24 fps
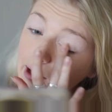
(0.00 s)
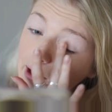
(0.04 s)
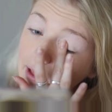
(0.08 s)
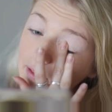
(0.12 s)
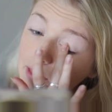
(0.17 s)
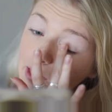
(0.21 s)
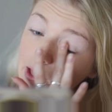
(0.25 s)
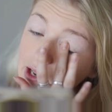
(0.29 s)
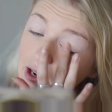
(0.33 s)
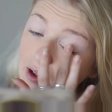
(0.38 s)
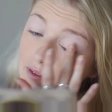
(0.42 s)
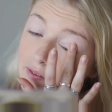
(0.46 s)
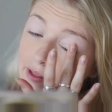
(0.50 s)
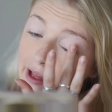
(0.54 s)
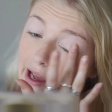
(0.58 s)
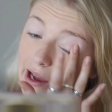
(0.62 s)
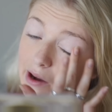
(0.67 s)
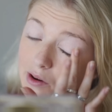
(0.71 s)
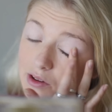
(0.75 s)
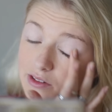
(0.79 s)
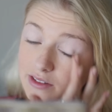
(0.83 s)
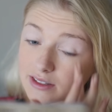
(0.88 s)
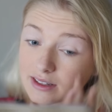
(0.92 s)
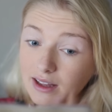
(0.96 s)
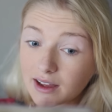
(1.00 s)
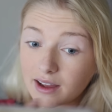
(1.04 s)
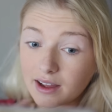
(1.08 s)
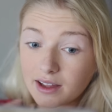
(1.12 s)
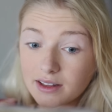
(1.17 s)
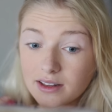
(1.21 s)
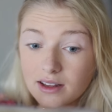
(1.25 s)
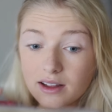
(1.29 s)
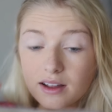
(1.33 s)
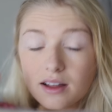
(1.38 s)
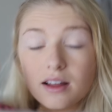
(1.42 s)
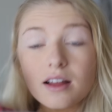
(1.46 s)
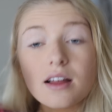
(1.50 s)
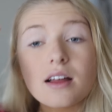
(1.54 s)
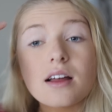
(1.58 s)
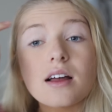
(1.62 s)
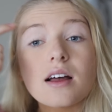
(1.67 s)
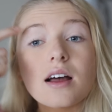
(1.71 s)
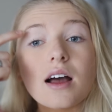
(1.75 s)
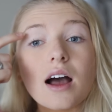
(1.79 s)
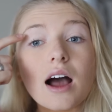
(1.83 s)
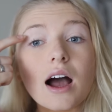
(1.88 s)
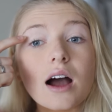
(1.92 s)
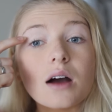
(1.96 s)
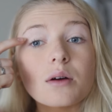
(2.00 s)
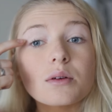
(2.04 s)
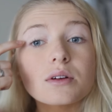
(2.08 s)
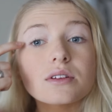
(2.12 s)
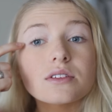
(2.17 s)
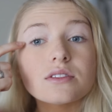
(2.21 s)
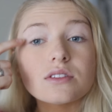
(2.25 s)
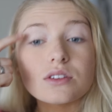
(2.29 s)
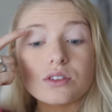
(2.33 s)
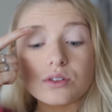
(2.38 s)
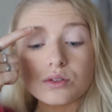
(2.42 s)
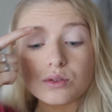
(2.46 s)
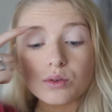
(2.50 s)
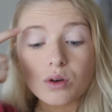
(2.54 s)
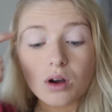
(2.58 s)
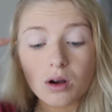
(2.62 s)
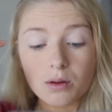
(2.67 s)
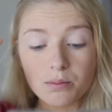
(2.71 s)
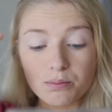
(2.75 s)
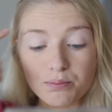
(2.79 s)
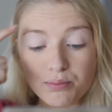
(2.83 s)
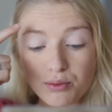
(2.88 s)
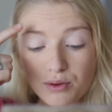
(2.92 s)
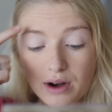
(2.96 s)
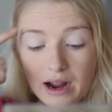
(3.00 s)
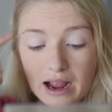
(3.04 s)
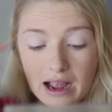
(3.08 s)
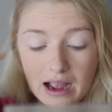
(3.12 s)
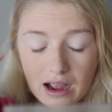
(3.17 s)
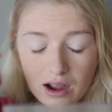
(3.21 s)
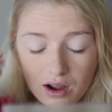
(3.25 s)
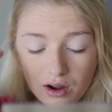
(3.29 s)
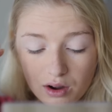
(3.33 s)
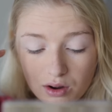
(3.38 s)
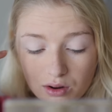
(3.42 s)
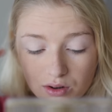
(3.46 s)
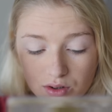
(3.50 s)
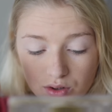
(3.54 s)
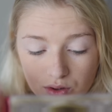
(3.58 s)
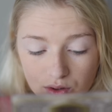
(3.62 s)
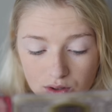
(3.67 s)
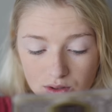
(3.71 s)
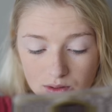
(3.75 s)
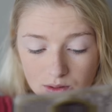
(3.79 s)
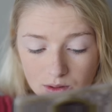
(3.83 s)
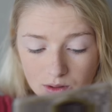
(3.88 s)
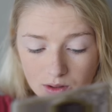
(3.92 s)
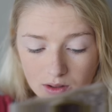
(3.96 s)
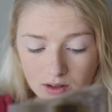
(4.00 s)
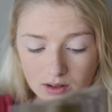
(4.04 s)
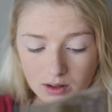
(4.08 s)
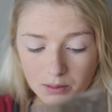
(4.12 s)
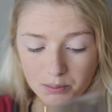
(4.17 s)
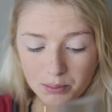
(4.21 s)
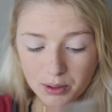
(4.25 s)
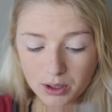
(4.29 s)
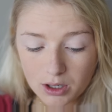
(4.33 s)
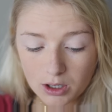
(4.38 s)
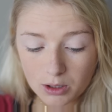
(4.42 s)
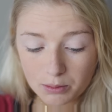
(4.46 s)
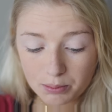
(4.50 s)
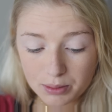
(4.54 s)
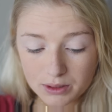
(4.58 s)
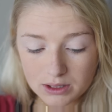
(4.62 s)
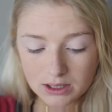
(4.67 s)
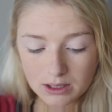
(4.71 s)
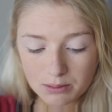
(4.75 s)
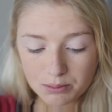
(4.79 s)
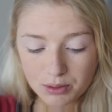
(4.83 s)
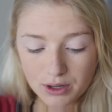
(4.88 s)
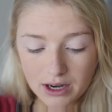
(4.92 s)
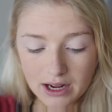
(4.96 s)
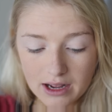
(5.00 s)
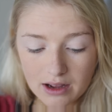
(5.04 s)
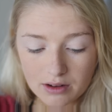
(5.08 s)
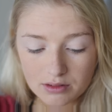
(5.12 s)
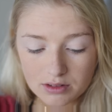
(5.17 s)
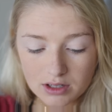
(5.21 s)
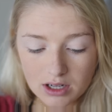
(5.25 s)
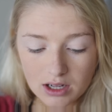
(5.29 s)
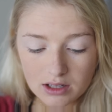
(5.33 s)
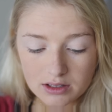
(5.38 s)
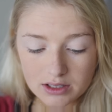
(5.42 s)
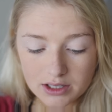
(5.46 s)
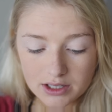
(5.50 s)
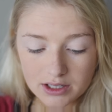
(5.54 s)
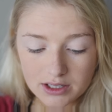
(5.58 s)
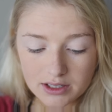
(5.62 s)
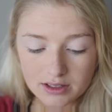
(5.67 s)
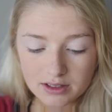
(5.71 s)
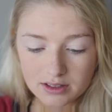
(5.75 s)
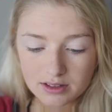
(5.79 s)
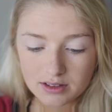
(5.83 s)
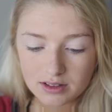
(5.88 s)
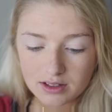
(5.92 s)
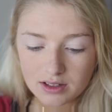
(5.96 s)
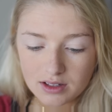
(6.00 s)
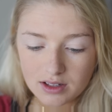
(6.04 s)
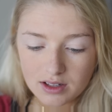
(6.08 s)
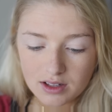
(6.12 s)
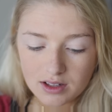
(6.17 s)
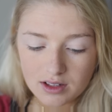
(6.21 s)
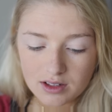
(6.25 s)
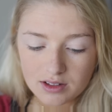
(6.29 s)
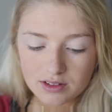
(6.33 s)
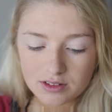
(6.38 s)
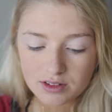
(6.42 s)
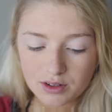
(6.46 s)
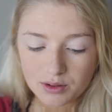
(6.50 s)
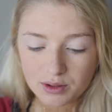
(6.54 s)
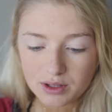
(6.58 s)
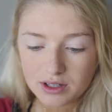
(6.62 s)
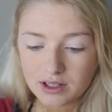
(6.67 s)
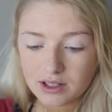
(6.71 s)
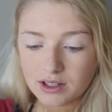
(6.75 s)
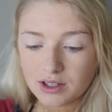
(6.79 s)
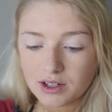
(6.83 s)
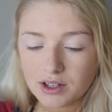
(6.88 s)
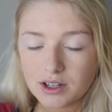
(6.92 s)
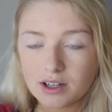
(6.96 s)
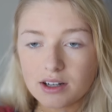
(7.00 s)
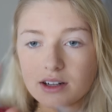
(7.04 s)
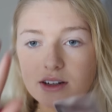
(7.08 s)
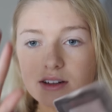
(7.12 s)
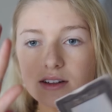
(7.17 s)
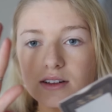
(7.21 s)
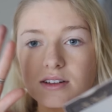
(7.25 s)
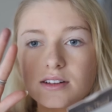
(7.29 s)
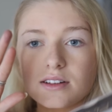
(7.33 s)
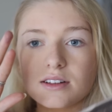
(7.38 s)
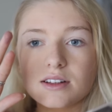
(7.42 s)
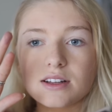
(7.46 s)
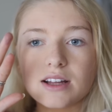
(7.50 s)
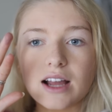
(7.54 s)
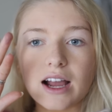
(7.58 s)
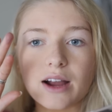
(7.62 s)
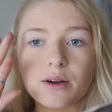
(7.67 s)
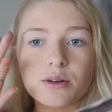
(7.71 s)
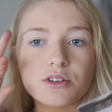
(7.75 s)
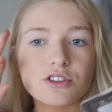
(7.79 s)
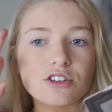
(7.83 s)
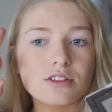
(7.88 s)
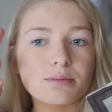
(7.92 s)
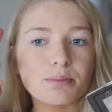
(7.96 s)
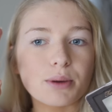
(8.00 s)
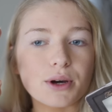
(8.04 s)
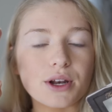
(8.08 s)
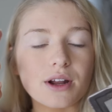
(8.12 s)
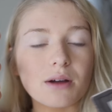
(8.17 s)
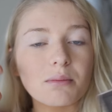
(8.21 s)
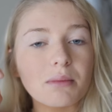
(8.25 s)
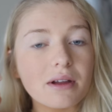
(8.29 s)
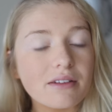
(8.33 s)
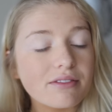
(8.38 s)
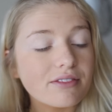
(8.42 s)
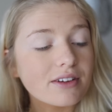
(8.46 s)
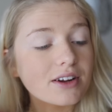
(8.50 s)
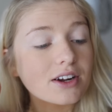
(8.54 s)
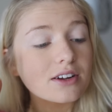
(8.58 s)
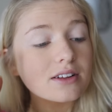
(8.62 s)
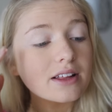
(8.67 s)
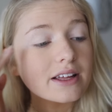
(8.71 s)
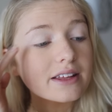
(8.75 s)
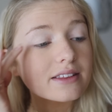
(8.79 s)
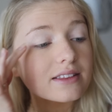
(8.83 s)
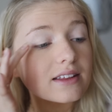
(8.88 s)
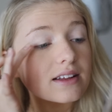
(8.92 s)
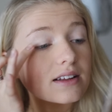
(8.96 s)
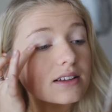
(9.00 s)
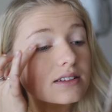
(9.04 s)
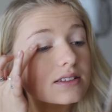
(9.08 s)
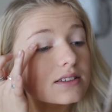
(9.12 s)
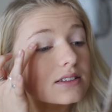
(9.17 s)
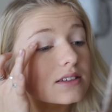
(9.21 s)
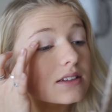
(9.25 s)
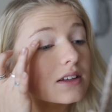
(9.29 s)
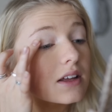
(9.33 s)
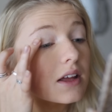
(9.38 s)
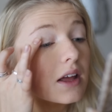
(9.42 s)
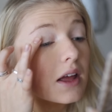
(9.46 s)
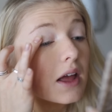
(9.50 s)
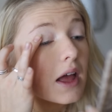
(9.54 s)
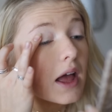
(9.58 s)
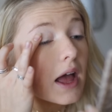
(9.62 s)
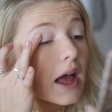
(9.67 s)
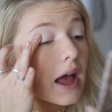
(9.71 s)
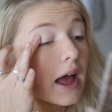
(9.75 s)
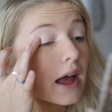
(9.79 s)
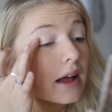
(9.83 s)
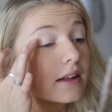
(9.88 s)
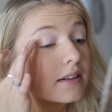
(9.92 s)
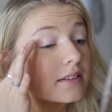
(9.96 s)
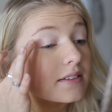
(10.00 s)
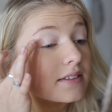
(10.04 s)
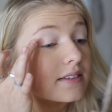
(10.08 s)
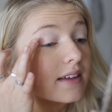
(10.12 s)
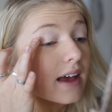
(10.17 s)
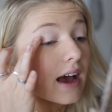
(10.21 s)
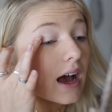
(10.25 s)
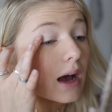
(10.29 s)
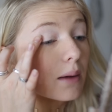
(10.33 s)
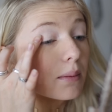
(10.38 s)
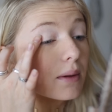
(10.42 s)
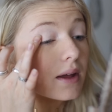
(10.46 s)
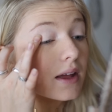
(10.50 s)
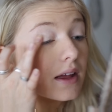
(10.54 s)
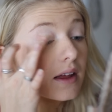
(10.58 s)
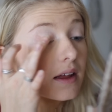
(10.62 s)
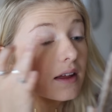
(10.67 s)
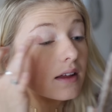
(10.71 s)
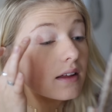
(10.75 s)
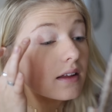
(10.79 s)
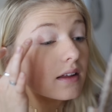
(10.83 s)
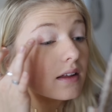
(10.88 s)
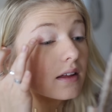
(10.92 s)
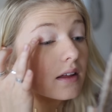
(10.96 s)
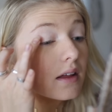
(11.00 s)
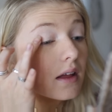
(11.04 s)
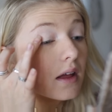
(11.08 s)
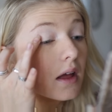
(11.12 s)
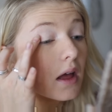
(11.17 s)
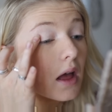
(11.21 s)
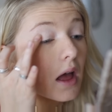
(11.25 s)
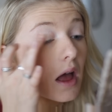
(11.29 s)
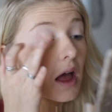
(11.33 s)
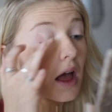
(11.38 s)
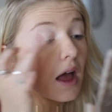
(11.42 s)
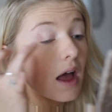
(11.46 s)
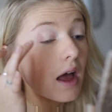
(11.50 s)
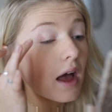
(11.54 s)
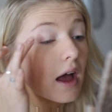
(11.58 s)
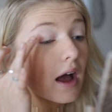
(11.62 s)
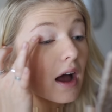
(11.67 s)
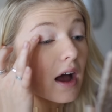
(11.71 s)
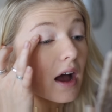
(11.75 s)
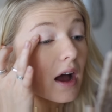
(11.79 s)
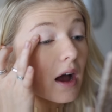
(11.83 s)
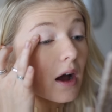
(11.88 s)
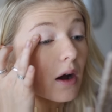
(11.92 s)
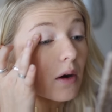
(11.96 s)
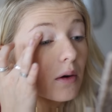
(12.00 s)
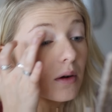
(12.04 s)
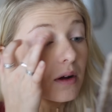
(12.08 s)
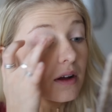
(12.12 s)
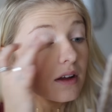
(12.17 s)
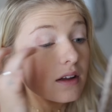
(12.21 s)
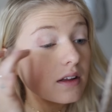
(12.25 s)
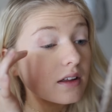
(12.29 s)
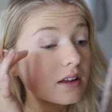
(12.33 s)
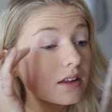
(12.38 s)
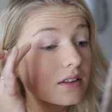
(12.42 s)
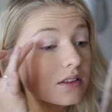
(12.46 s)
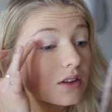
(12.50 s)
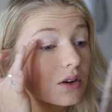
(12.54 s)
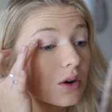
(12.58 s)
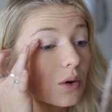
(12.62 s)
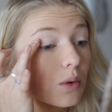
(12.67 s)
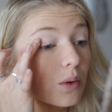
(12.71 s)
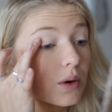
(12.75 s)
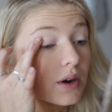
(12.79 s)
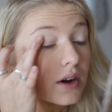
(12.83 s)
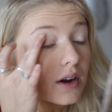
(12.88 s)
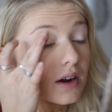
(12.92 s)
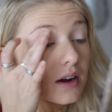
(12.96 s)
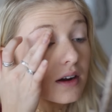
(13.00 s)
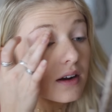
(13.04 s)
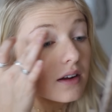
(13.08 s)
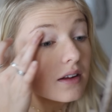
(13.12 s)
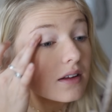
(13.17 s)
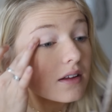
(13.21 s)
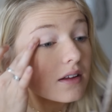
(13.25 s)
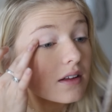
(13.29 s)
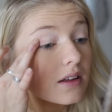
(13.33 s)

And then on the outside, I would do a brown or a purpley brown color. So here, I would just put out my finger like this and dab it out in the corner.